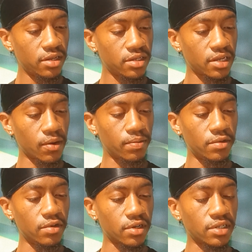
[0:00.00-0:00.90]
to help
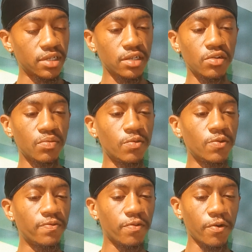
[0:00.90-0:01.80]
you to continue to
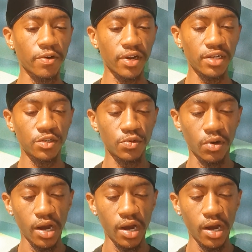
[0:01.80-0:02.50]
move forward into a